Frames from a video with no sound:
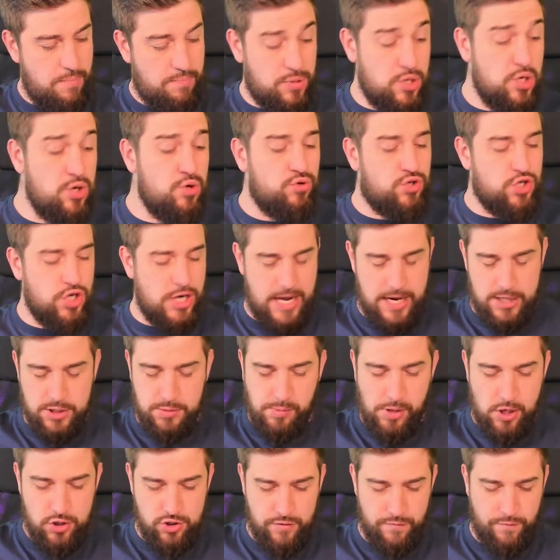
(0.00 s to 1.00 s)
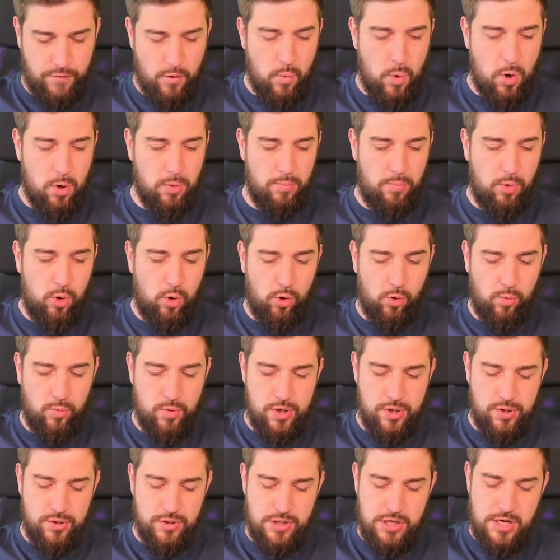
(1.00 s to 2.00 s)
putrid explosion for 1 mortal
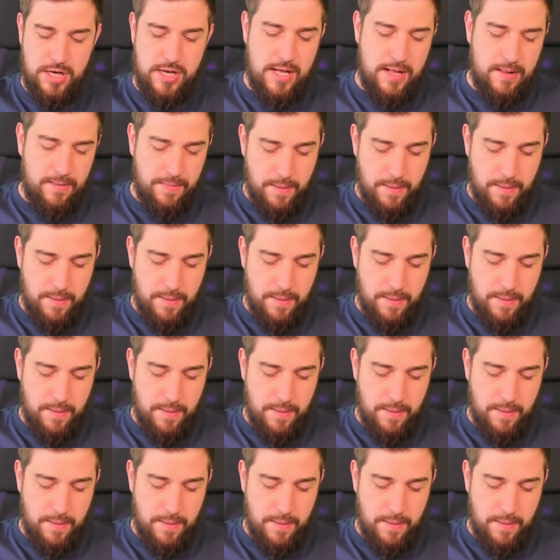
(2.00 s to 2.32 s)
wound.